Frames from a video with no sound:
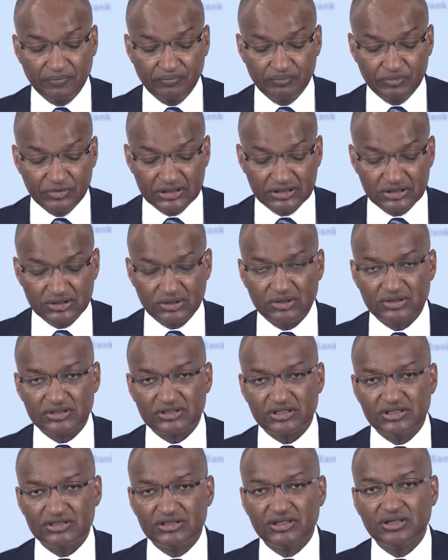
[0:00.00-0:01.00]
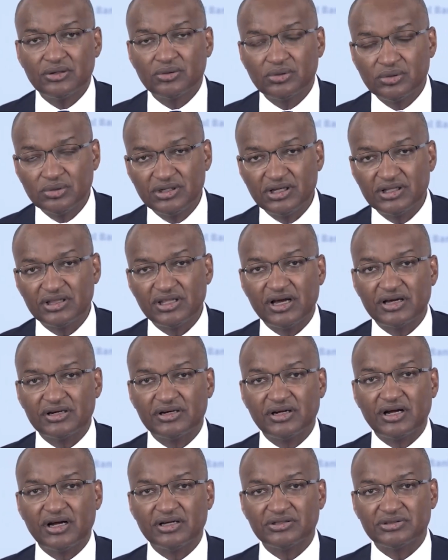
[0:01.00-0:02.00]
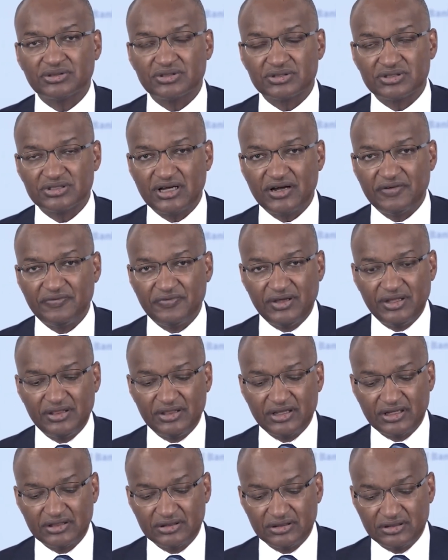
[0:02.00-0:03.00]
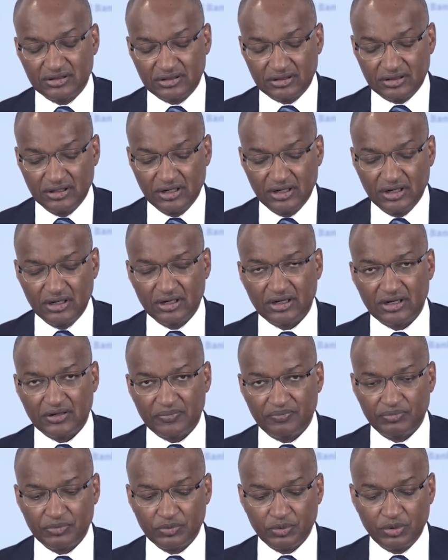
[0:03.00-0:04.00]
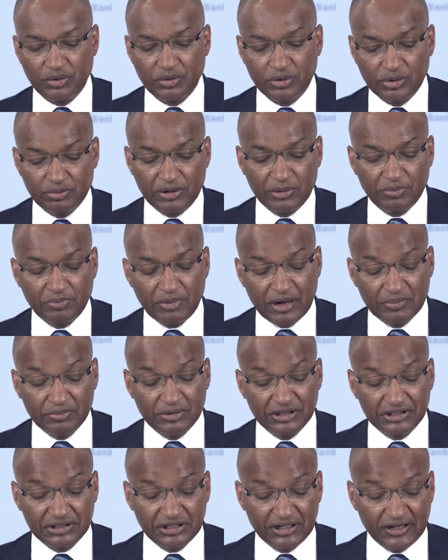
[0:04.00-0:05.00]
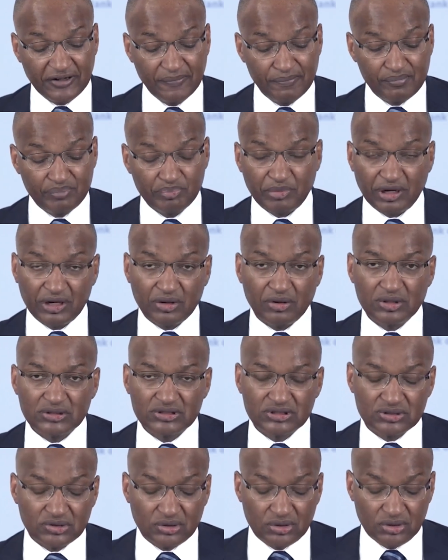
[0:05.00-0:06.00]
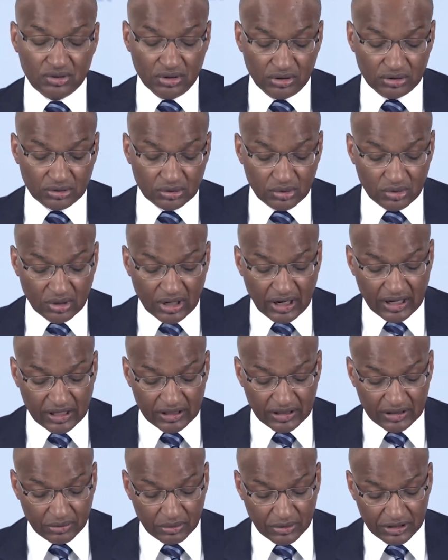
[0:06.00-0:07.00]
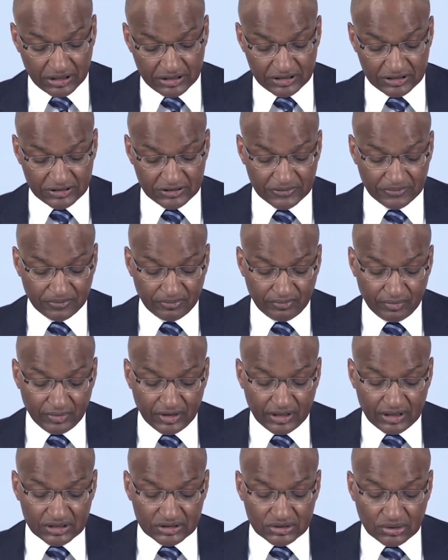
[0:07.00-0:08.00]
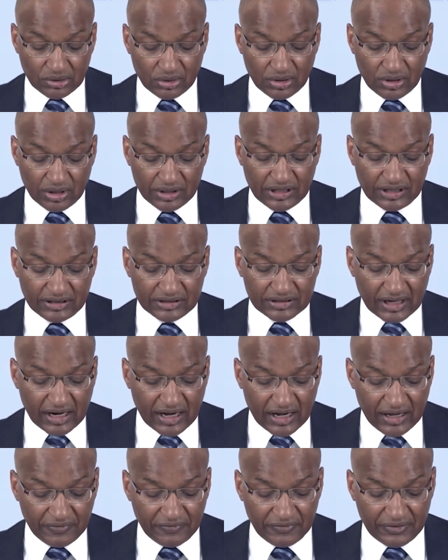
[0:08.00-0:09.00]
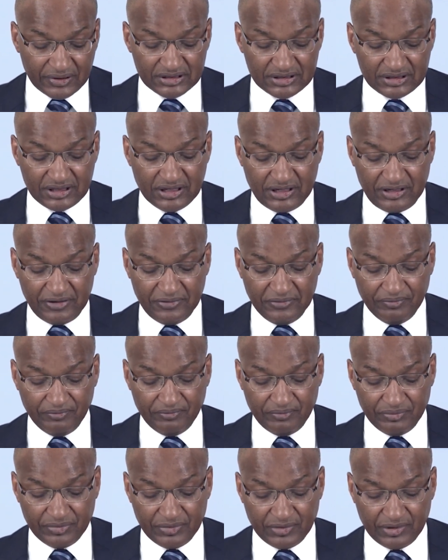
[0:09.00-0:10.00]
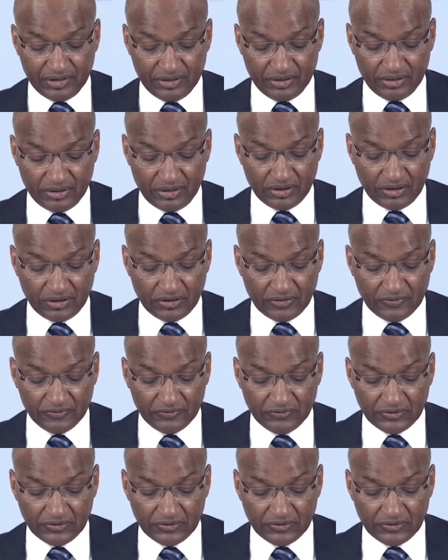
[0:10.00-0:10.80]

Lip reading: sources, including the Agricultural Survey that we will be publishing, but also through other ways. So the drivers then of